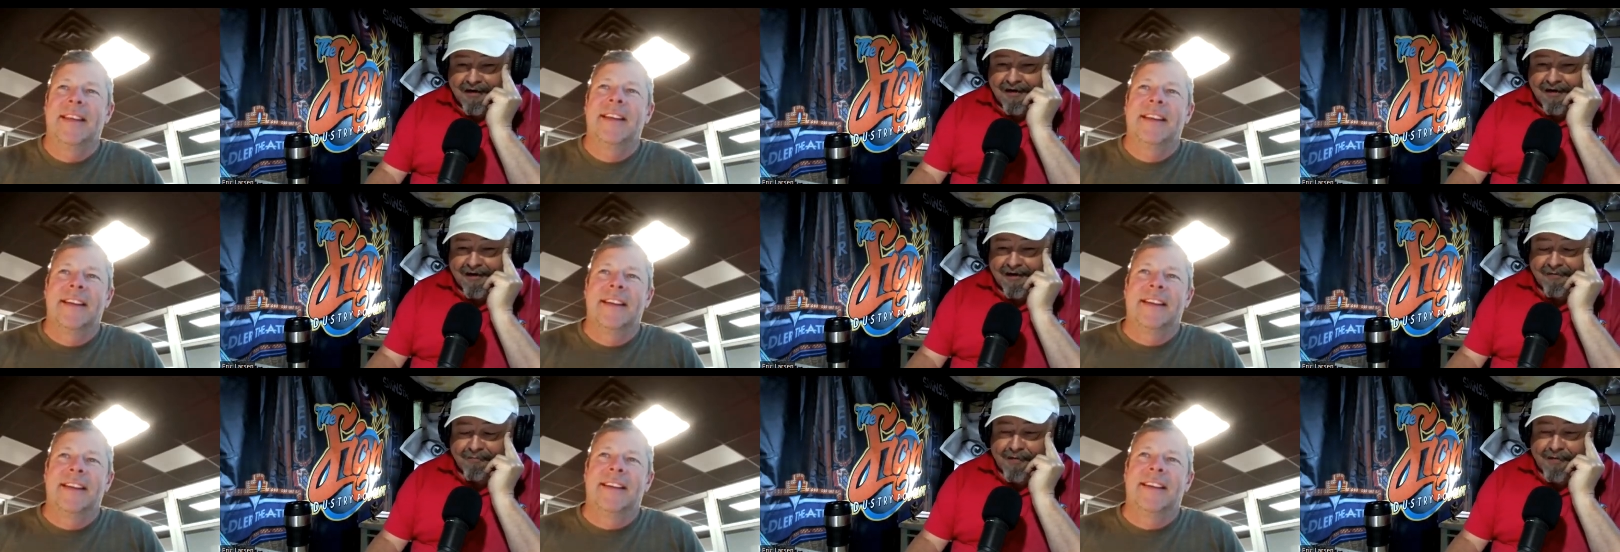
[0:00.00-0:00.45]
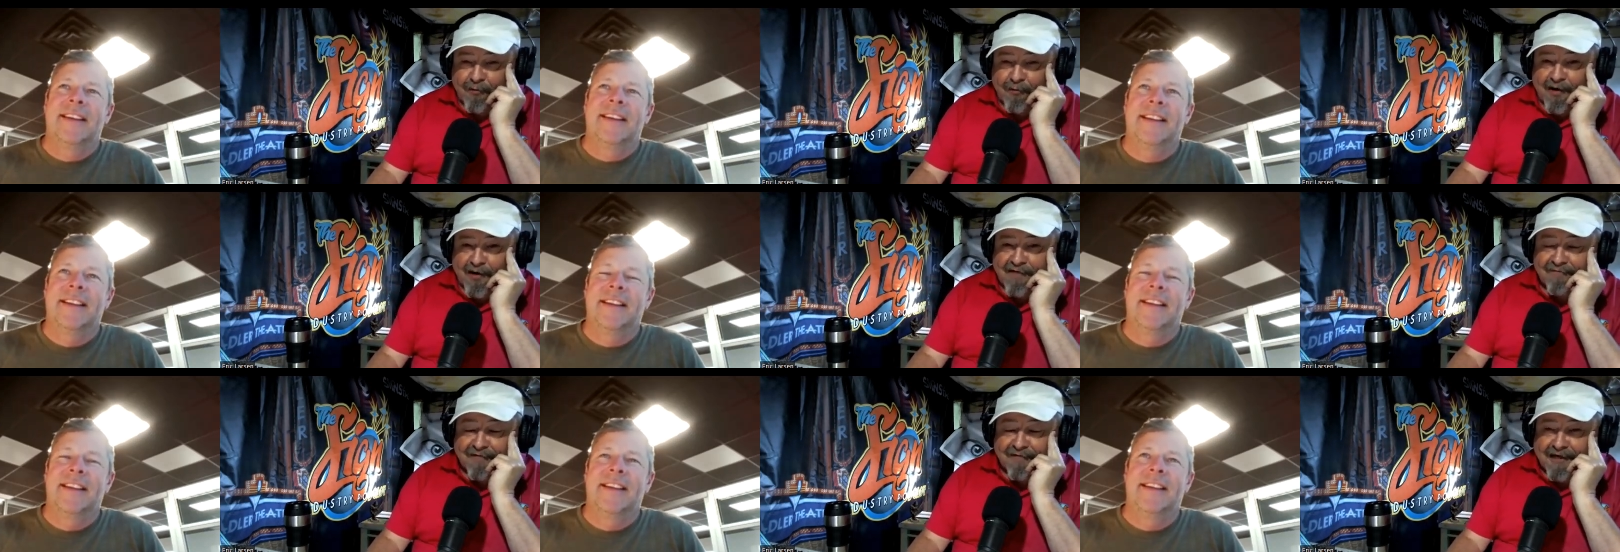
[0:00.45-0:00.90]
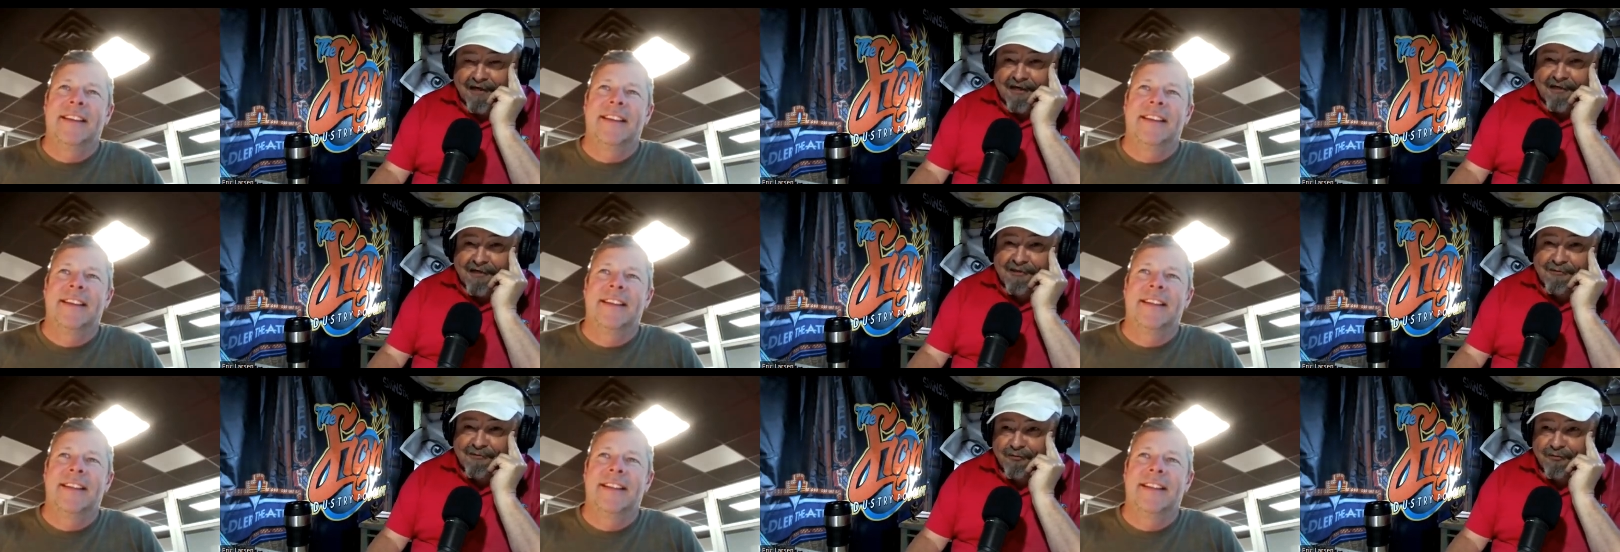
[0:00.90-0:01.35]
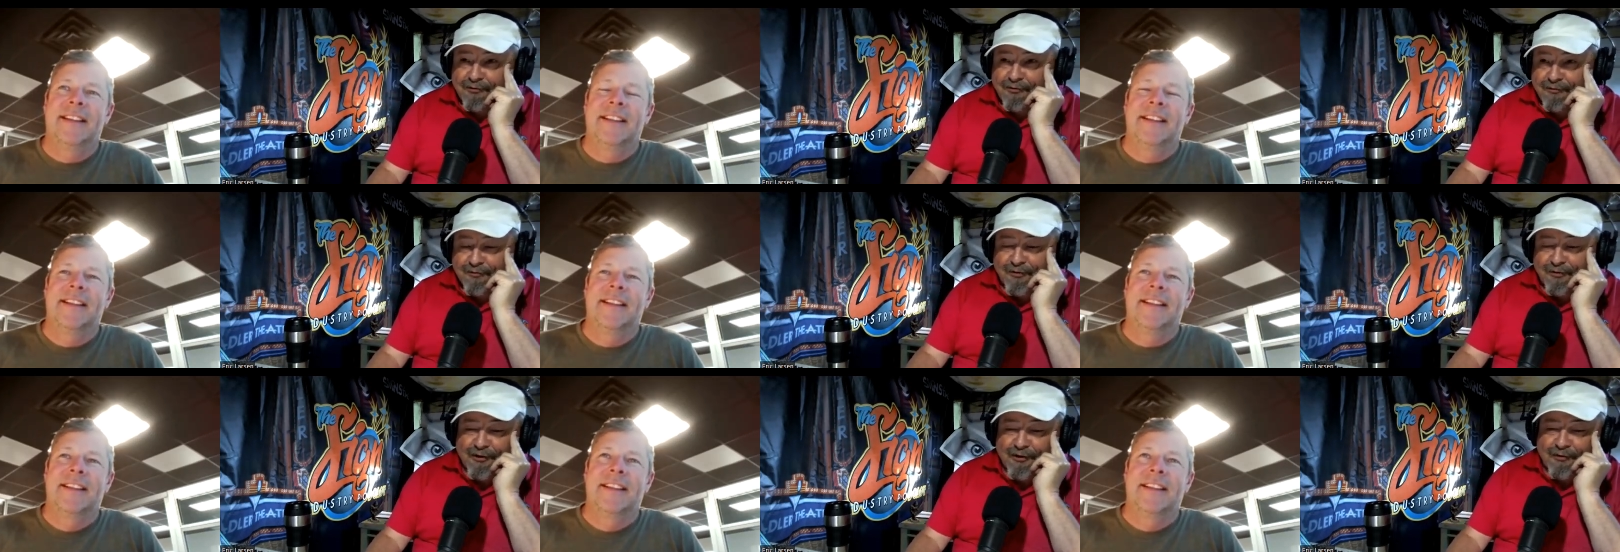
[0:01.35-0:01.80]
Speaker 1: uh, my wife and kids
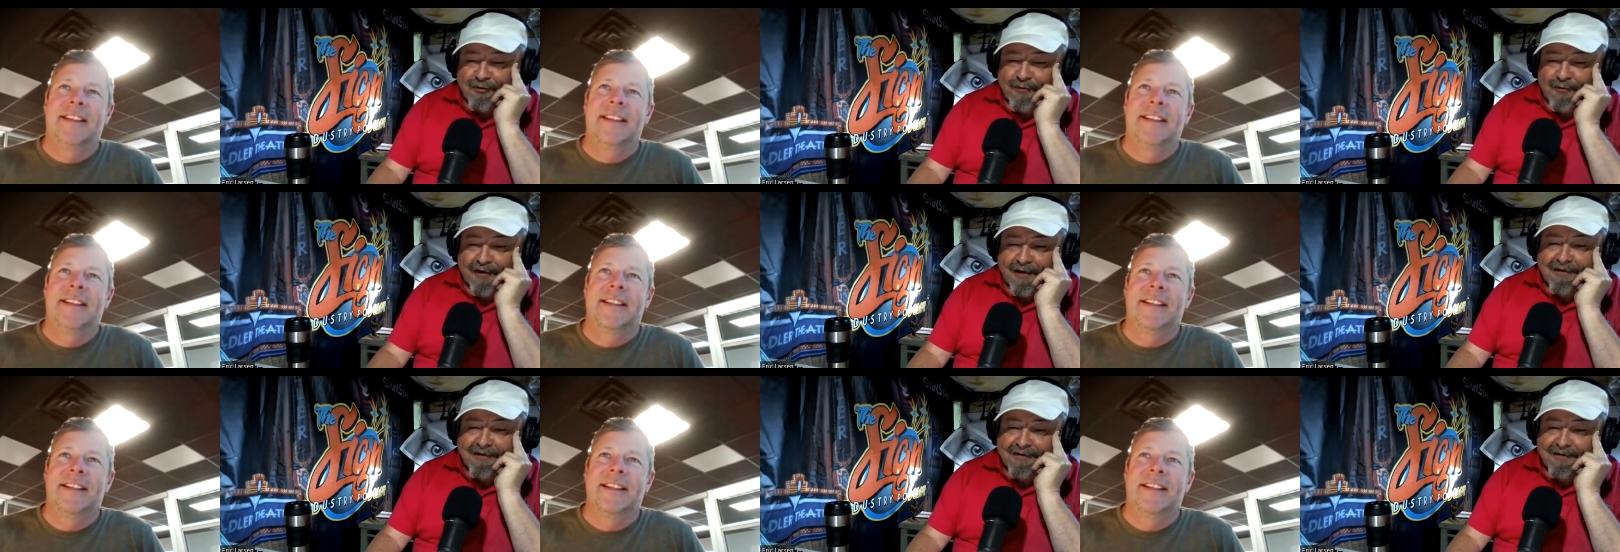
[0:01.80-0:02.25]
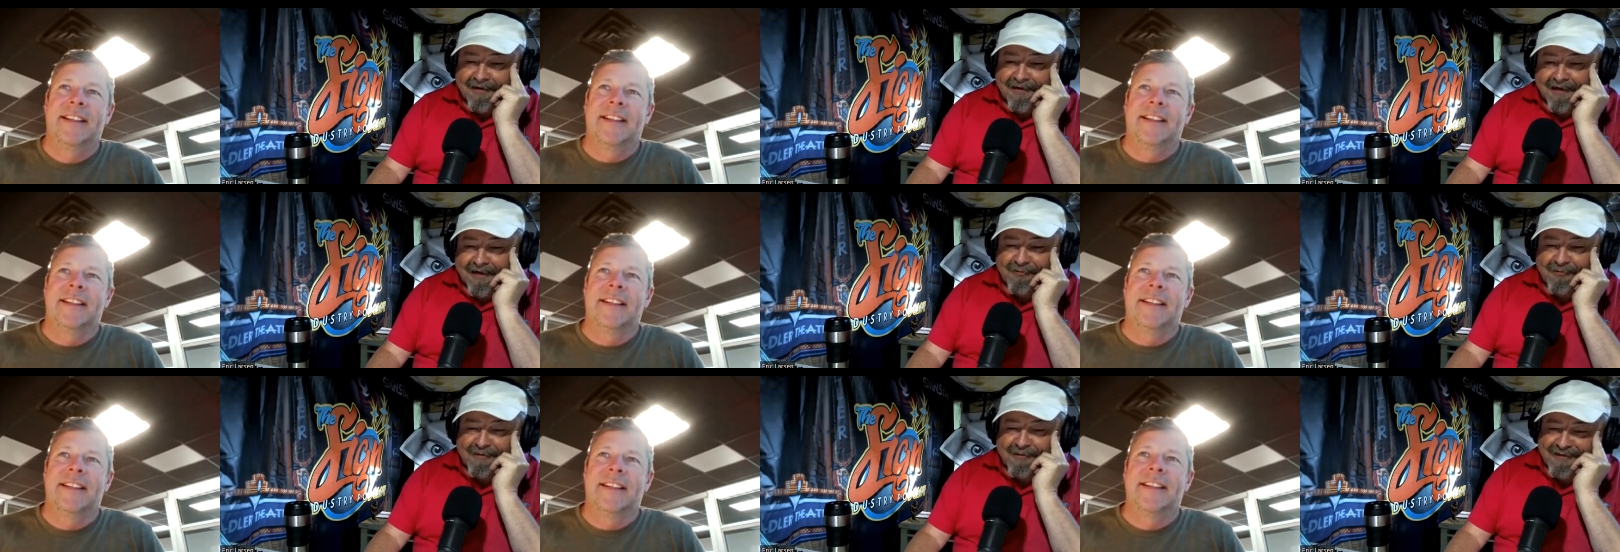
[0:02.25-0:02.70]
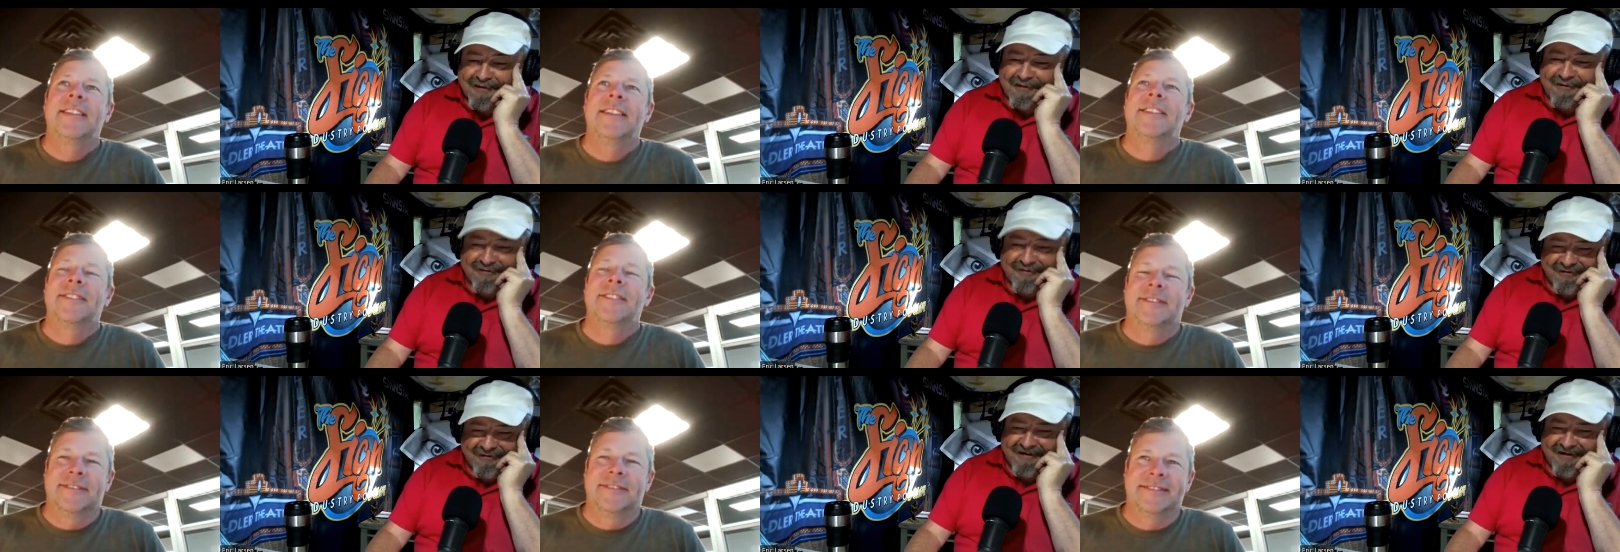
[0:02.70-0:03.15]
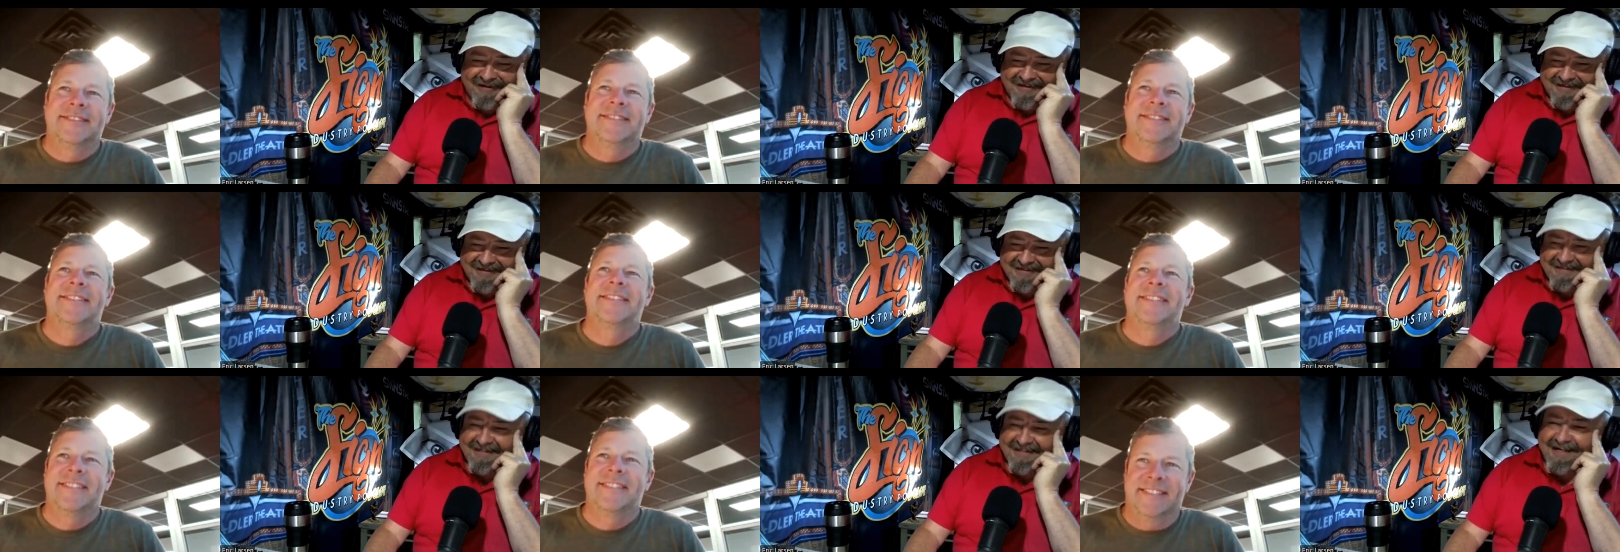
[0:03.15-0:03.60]
were doing all the weeding and I was doing
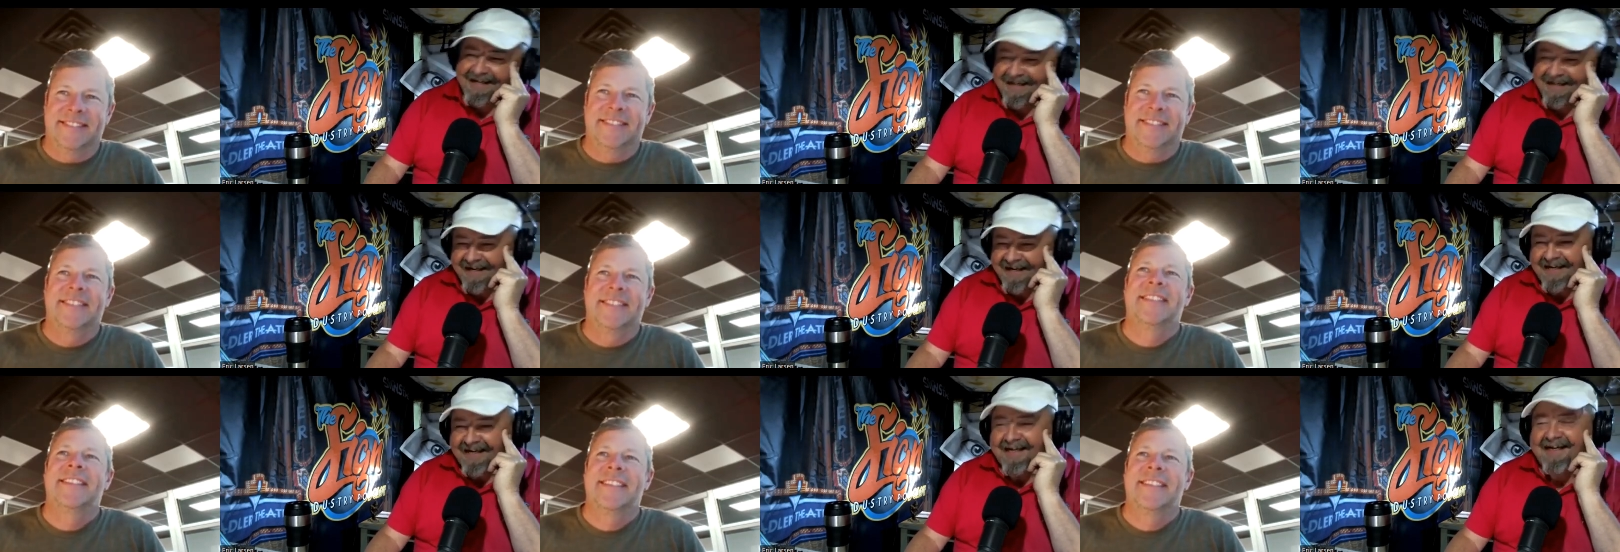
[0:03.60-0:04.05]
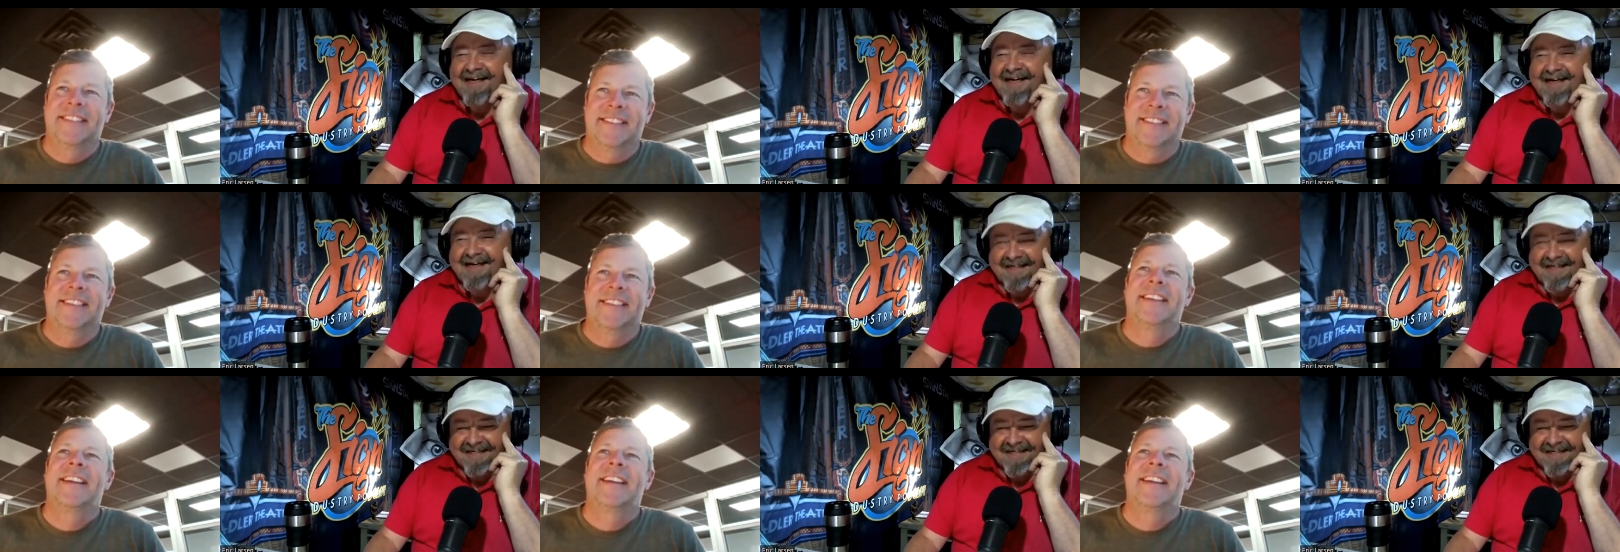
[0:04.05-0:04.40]
all the sticking.